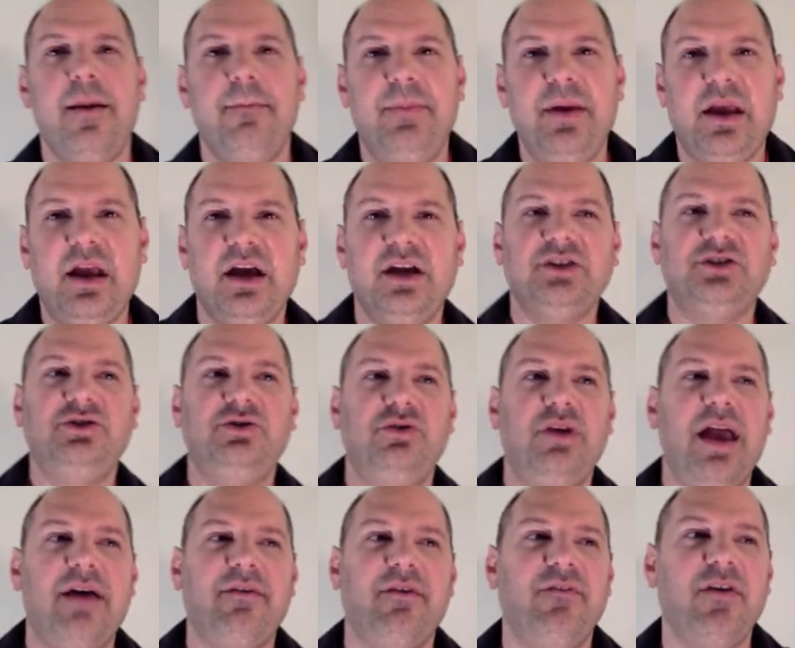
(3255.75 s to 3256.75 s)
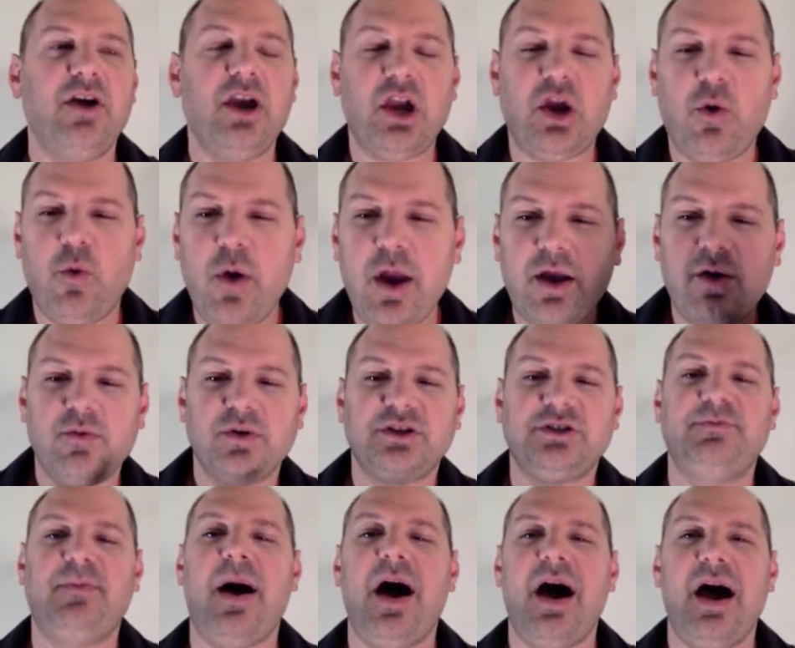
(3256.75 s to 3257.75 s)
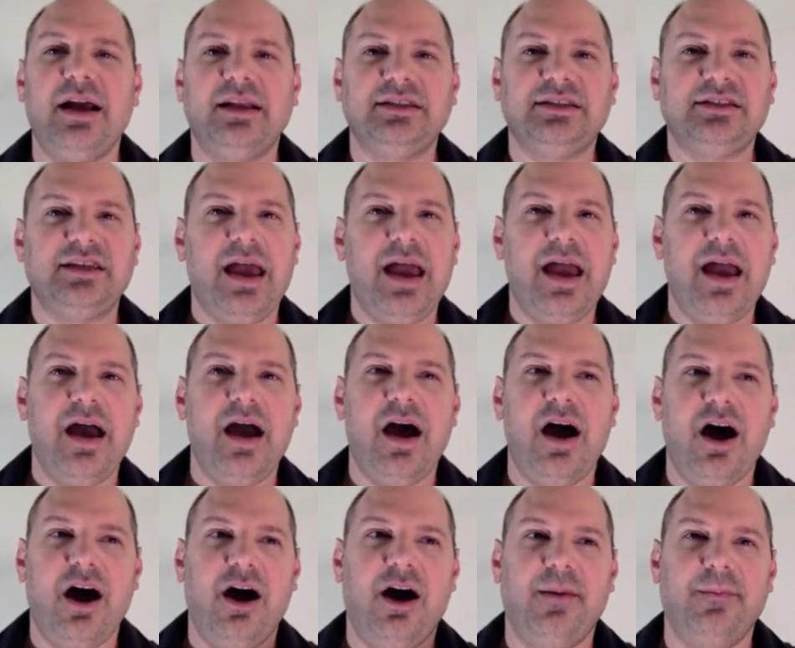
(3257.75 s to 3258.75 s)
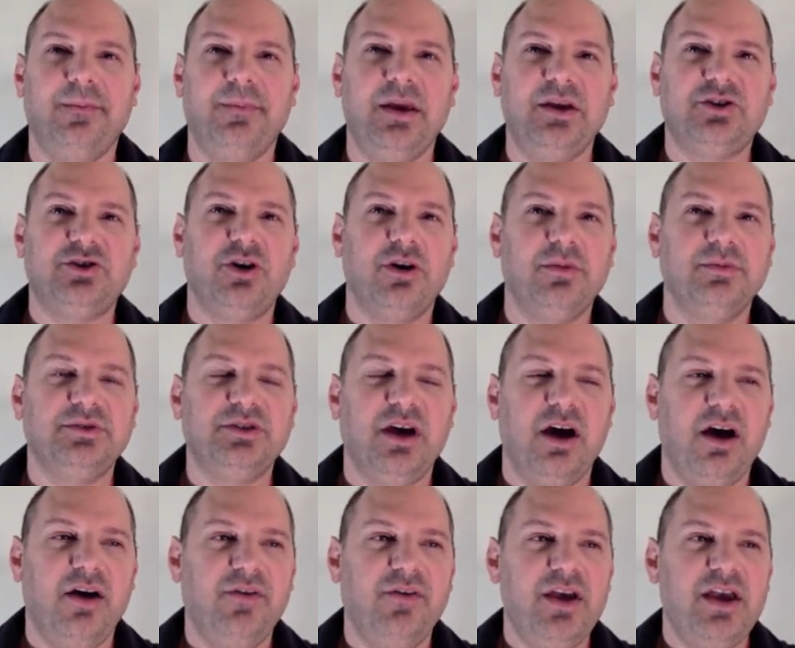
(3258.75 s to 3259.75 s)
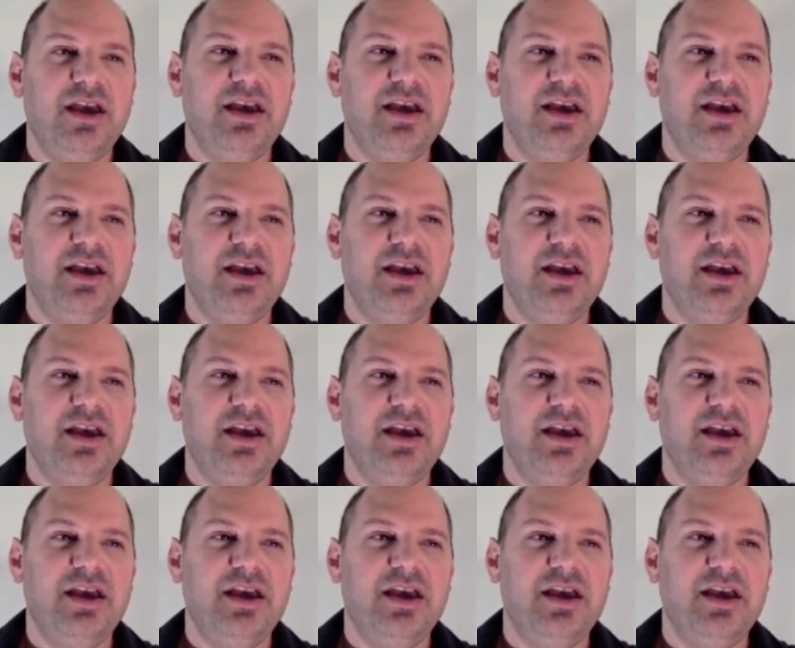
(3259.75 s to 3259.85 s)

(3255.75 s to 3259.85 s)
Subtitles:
because you have a very quick response in terms of